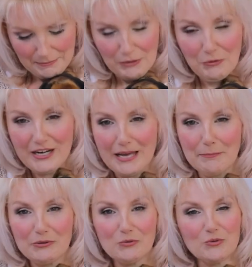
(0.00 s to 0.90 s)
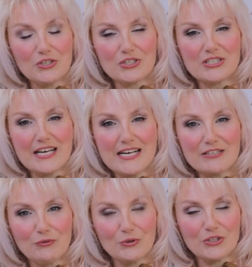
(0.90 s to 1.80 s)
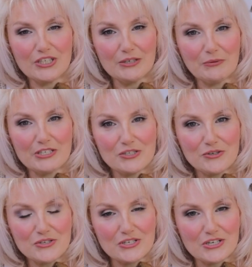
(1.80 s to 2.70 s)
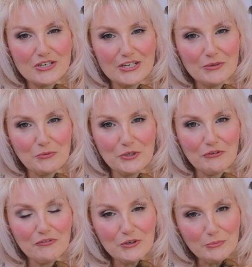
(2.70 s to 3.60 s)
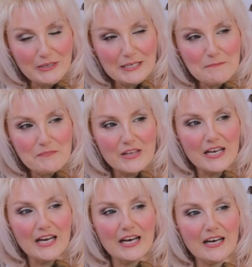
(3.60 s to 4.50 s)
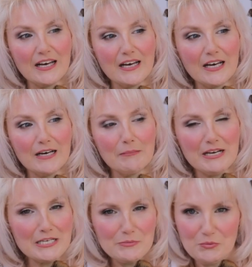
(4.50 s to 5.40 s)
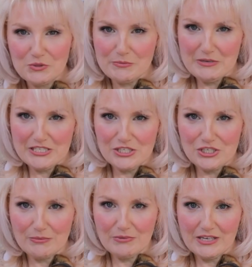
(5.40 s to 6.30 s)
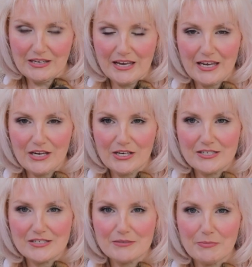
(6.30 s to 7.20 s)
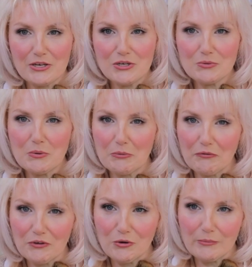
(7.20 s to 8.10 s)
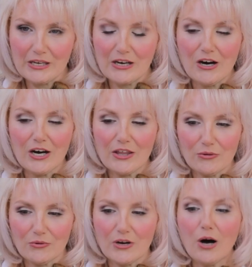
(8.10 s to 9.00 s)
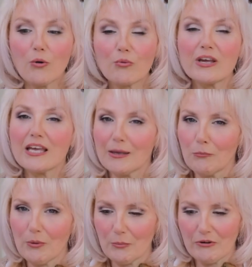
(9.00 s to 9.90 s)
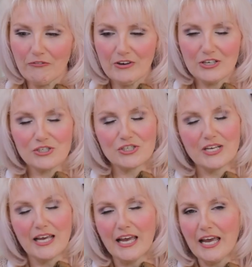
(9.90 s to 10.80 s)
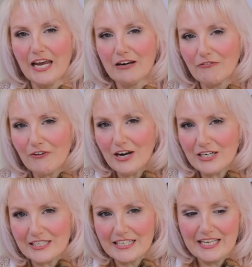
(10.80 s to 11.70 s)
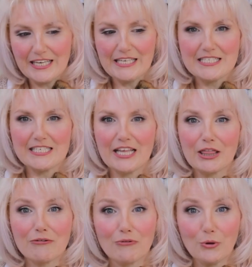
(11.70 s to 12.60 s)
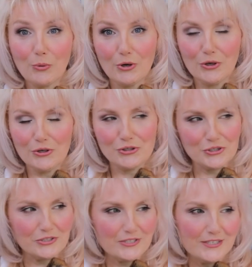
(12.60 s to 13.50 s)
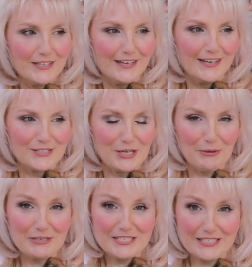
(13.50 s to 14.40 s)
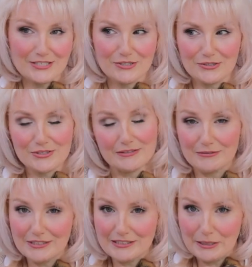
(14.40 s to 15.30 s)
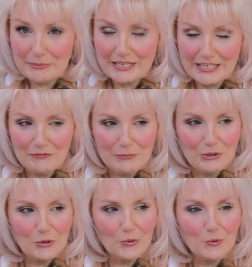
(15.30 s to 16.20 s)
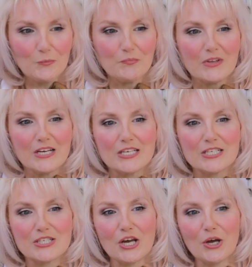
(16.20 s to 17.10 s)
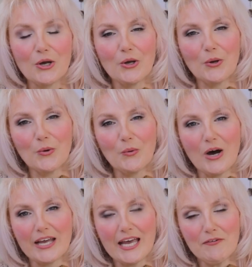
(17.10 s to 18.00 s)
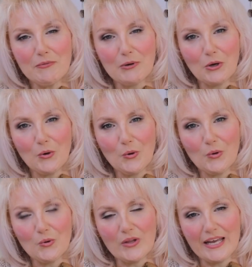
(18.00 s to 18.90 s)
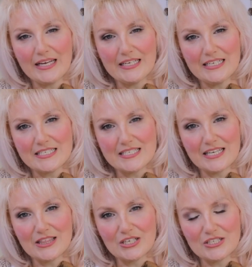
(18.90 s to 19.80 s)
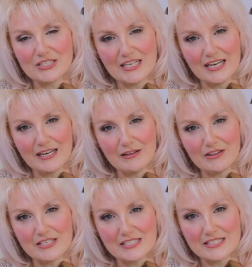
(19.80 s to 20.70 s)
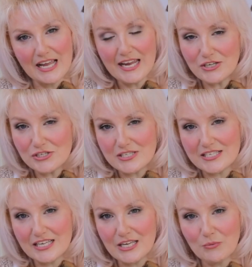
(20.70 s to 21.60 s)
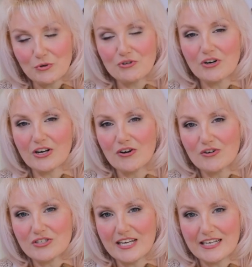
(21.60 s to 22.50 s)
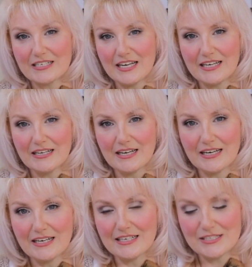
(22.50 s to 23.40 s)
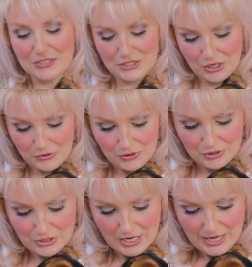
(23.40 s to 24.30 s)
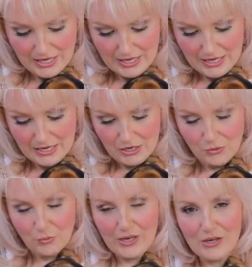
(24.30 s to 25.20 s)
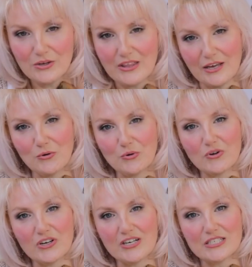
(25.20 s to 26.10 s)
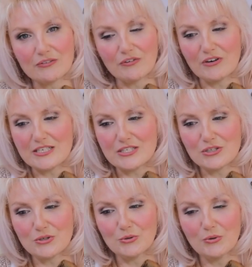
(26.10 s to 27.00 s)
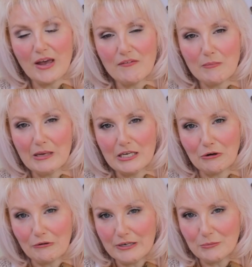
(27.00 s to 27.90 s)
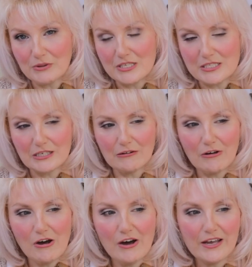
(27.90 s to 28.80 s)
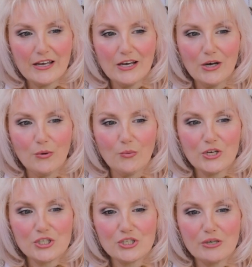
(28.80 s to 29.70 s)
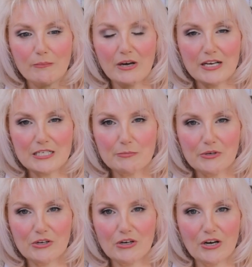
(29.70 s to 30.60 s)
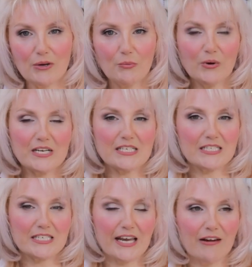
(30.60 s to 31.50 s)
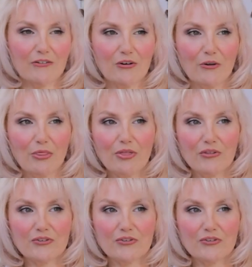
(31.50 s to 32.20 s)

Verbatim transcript: But what happened was last fortnight when Susan and I were filming, my husband was messaging me, and because we were filming, I thought I'll ring him when we're finished. And finally he sent through urgent. So I said to Susan, well, I better give him a call. So I gave him a call, and he said that this agency were trying to contact us so that they could organise for us to have a meet and greet with this little guy, which my husband and I went down on